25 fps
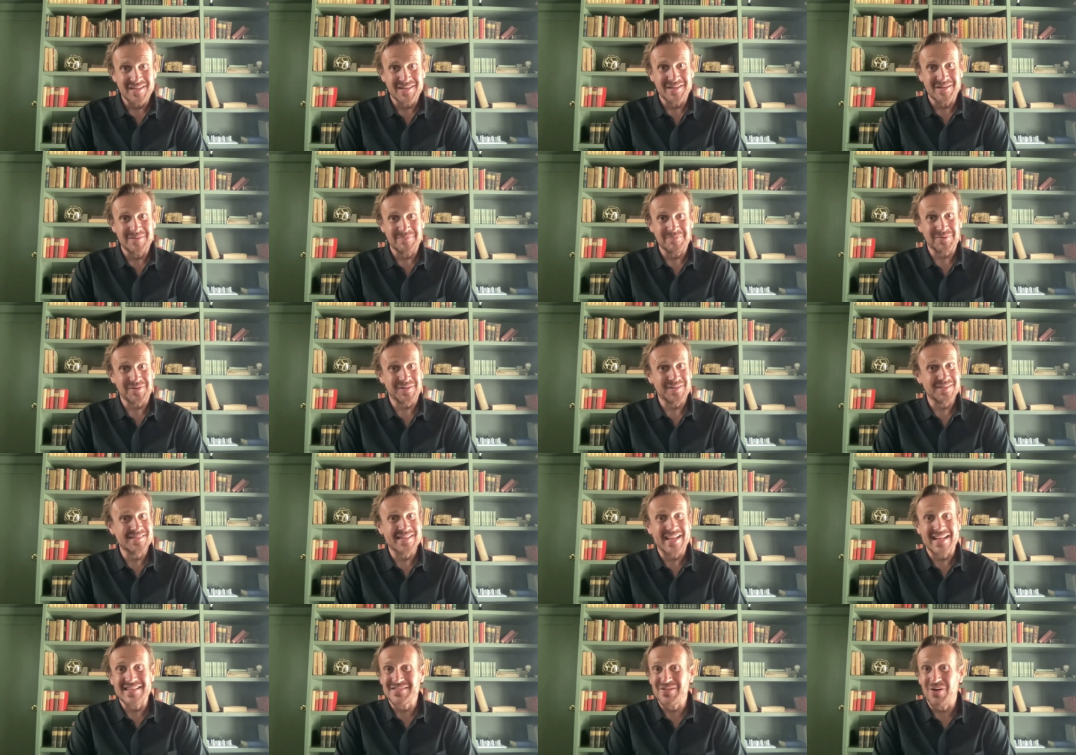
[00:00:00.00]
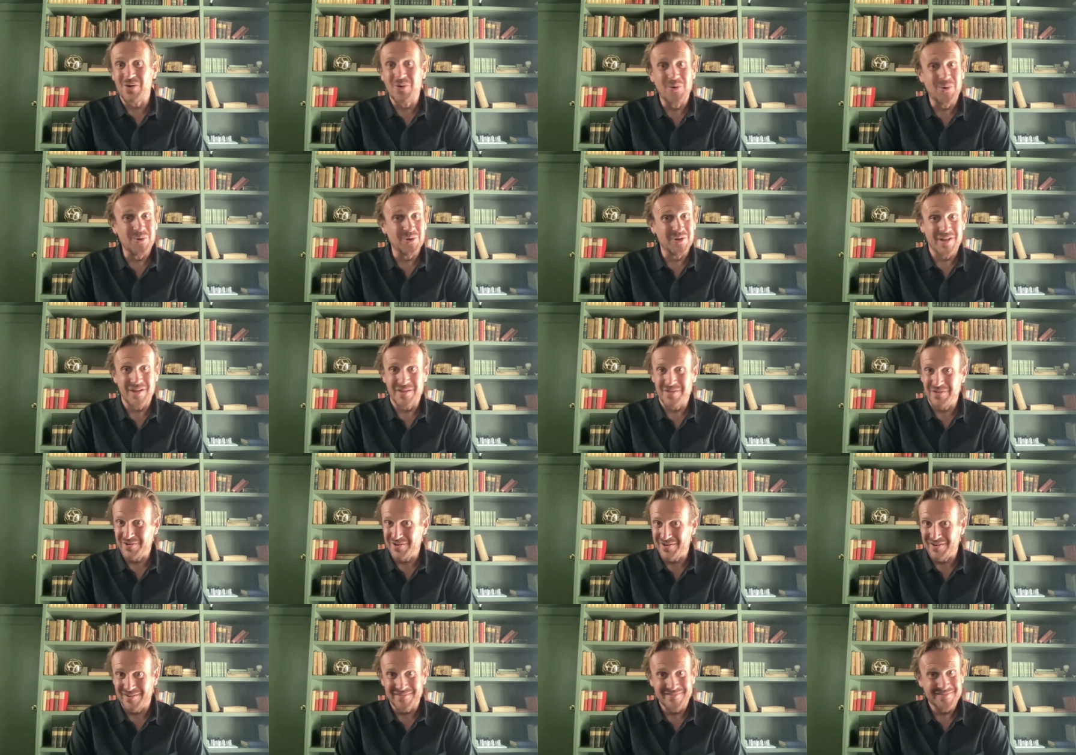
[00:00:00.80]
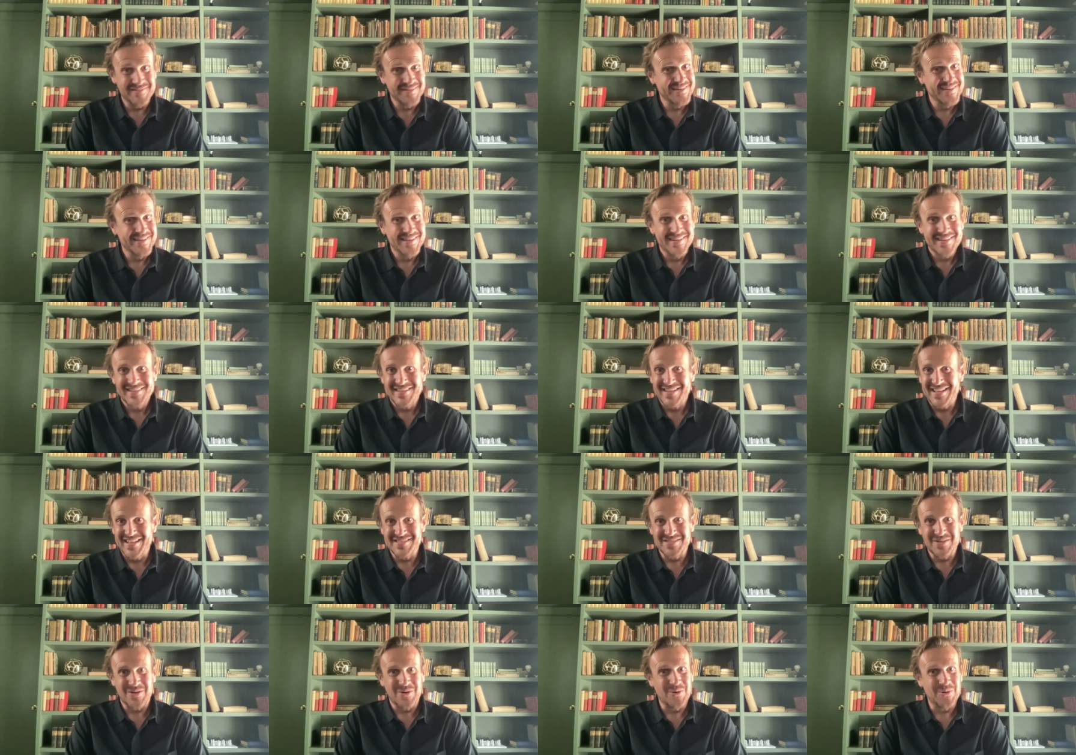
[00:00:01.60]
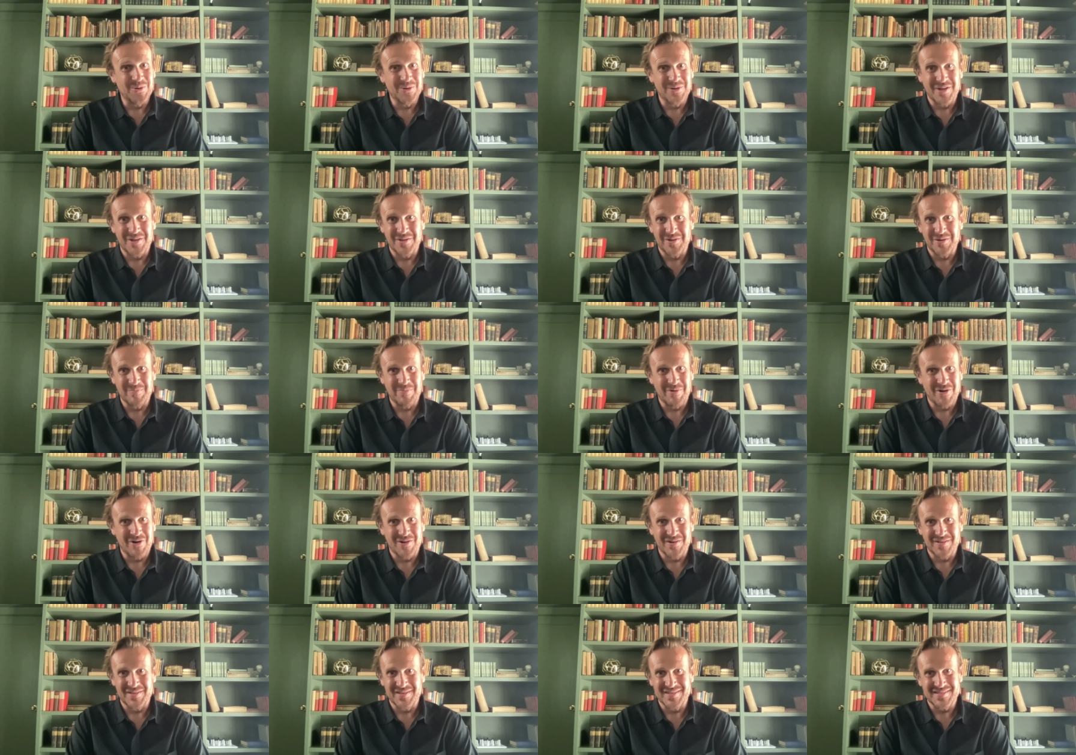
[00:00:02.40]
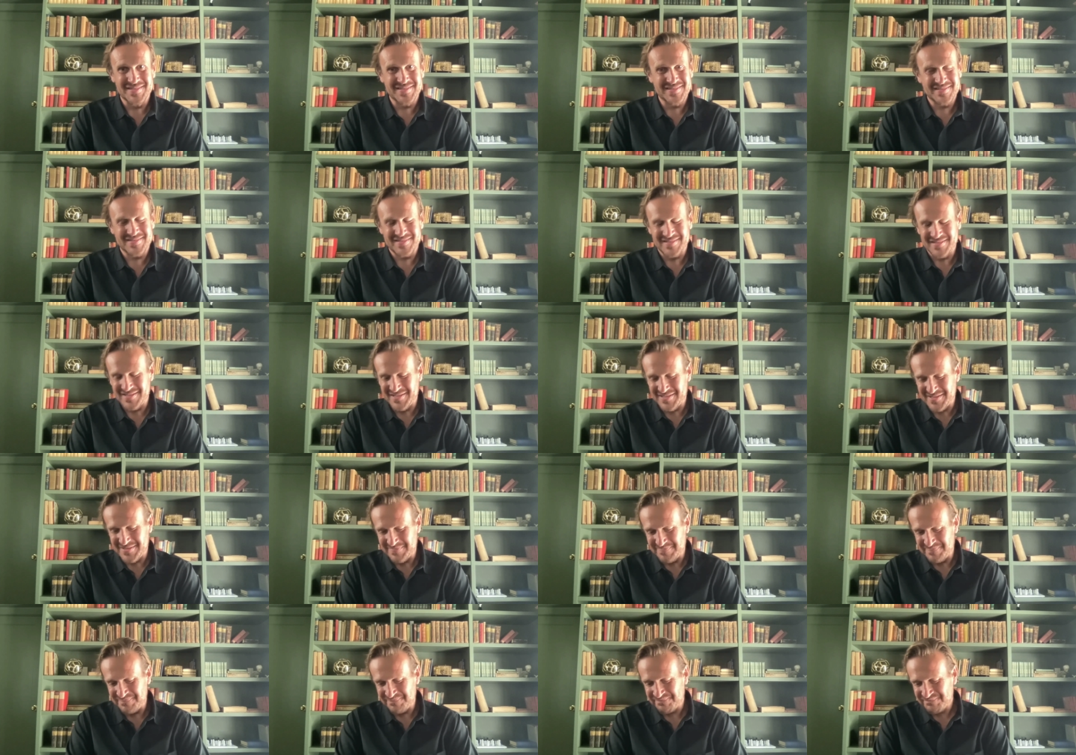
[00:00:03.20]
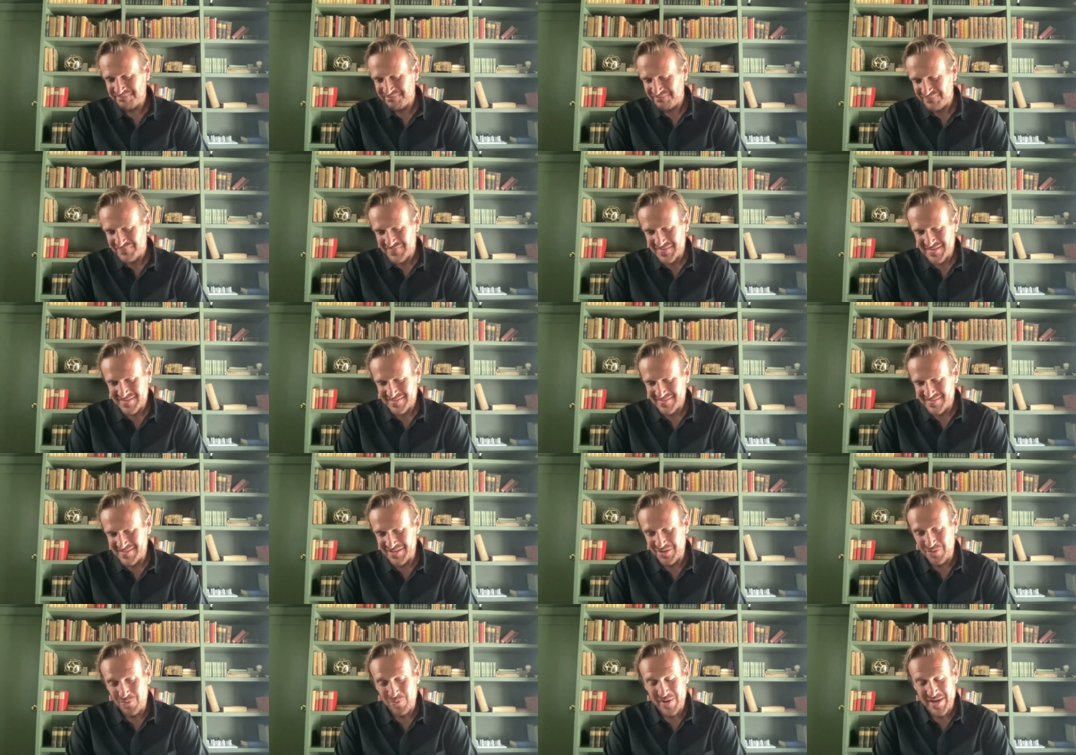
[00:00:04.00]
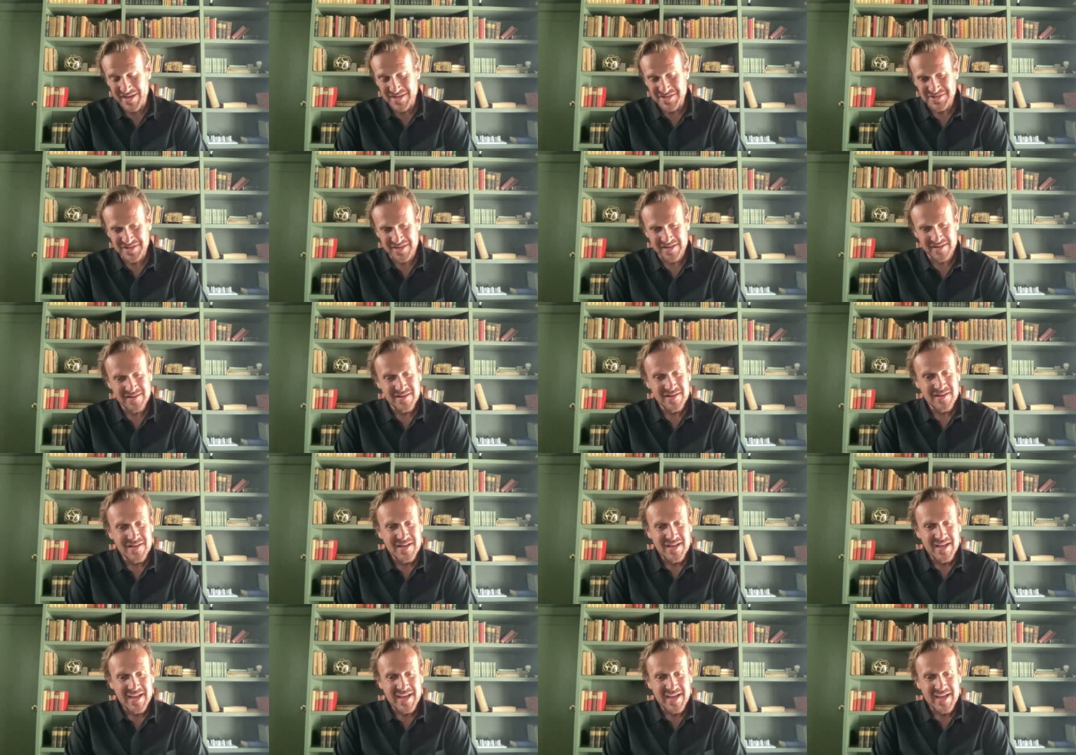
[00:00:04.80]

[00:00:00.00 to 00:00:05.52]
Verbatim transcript: um, because that's a whole other that's a whole other part of this um, equation.